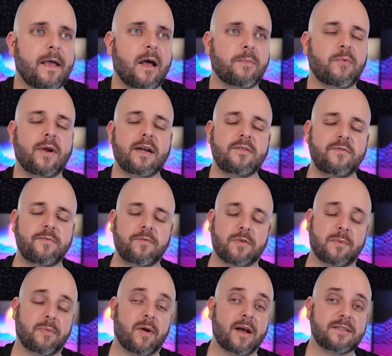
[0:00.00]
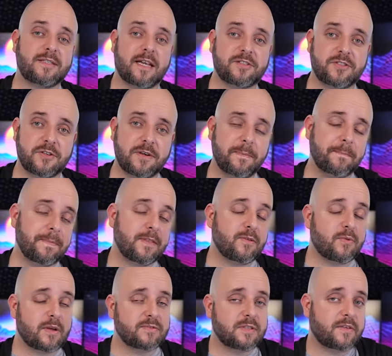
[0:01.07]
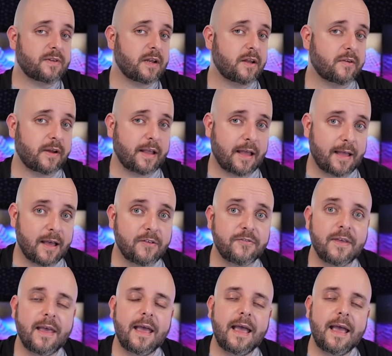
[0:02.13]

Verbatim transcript: Upgrade for the processor, 12700KF